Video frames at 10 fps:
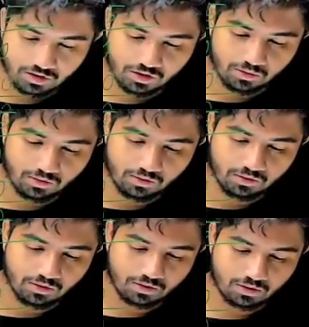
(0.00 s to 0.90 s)
2.
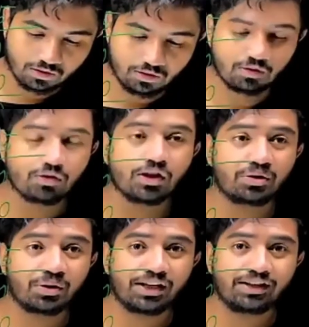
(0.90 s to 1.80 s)
Did
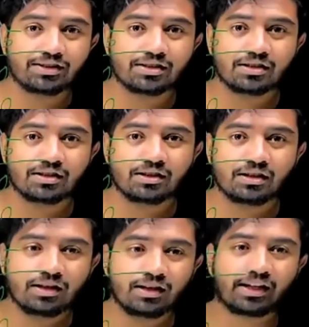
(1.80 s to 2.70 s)
you get it?
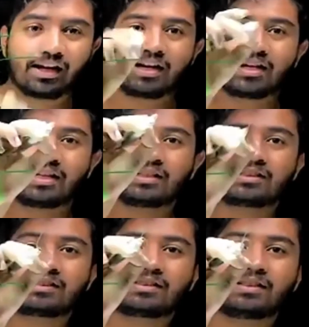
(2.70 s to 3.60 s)
Okay.
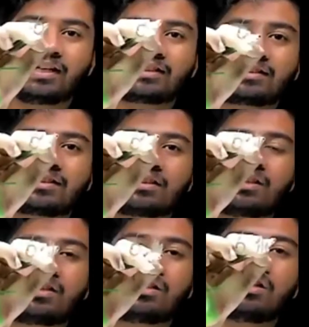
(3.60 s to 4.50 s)
6
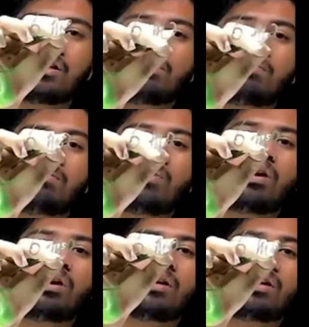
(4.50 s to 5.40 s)

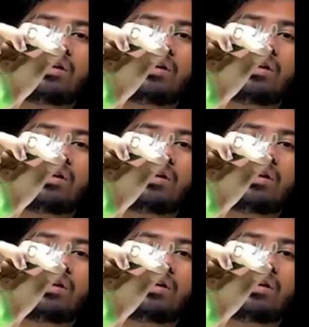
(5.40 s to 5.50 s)
mod